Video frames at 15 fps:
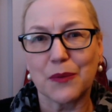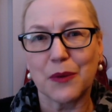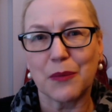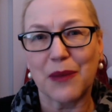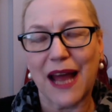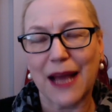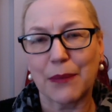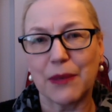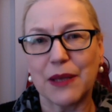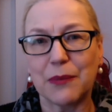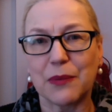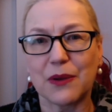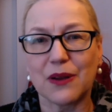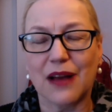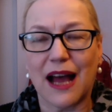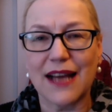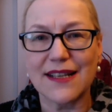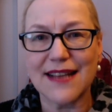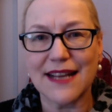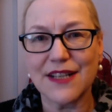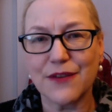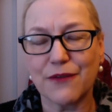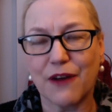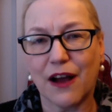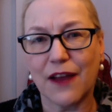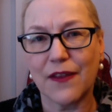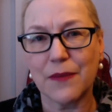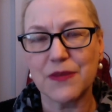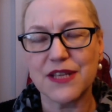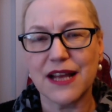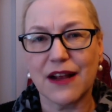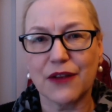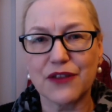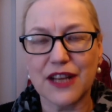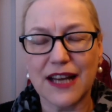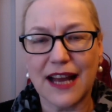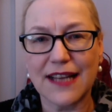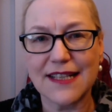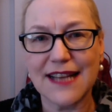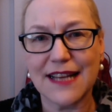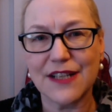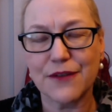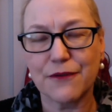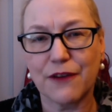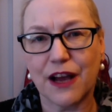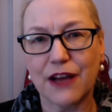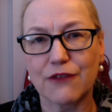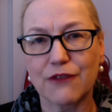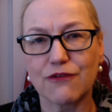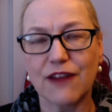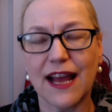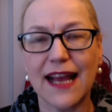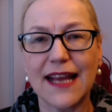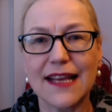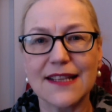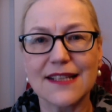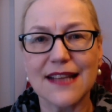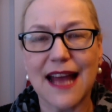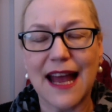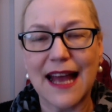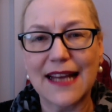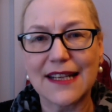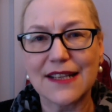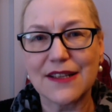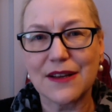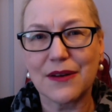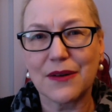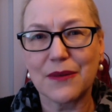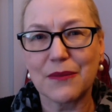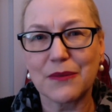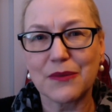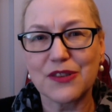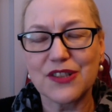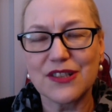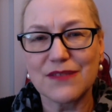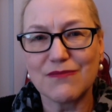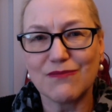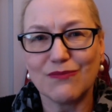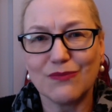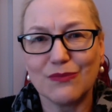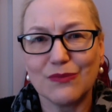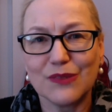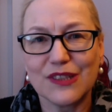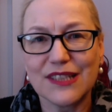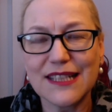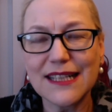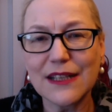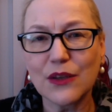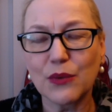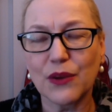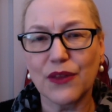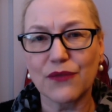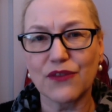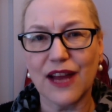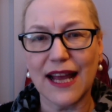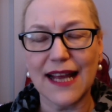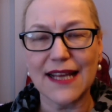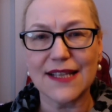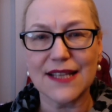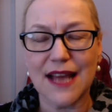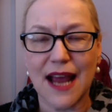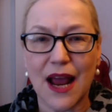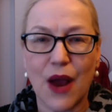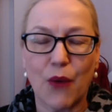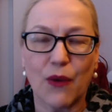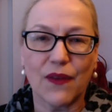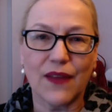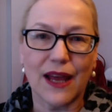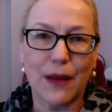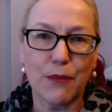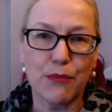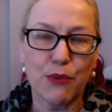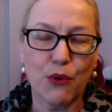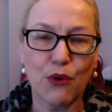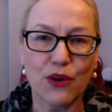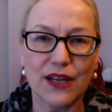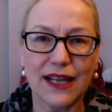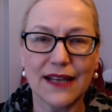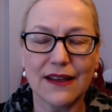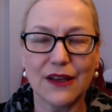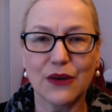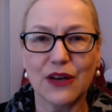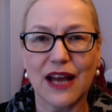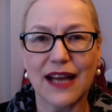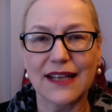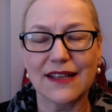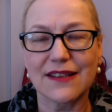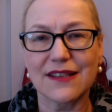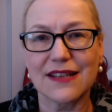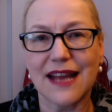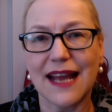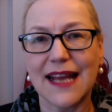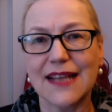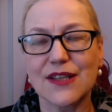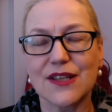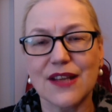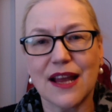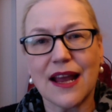black people identify themselves and identify race and uh, deal with race when they are born in the United States